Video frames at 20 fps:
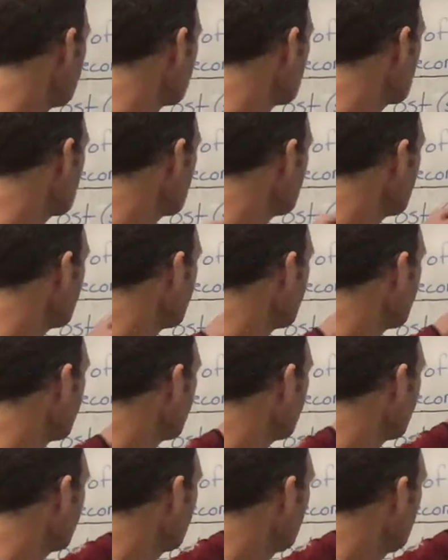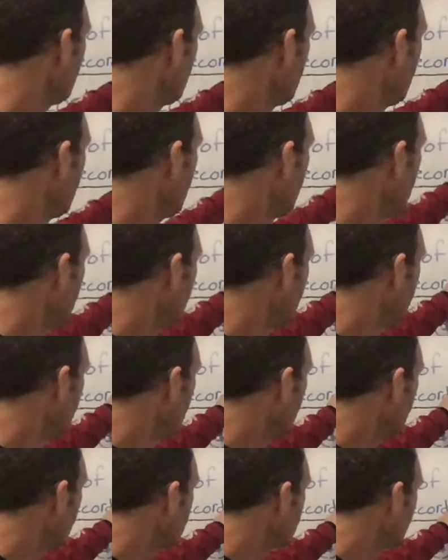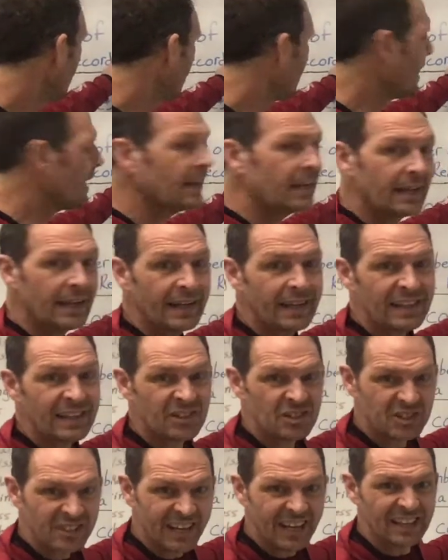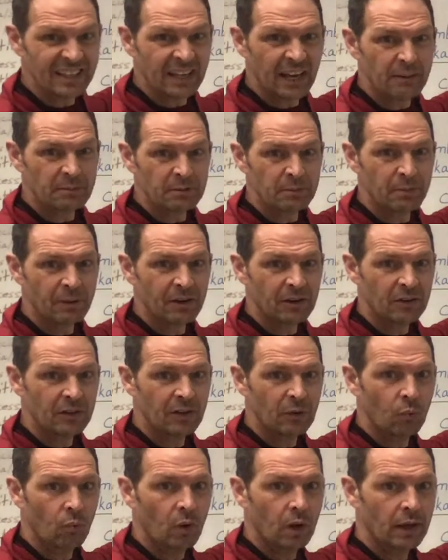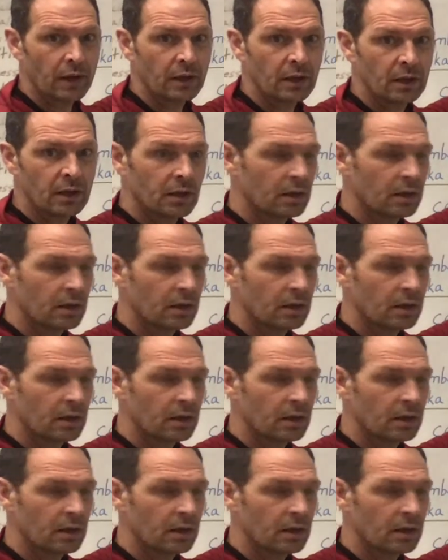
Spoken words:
see. 10 is 10 times bigger than 1,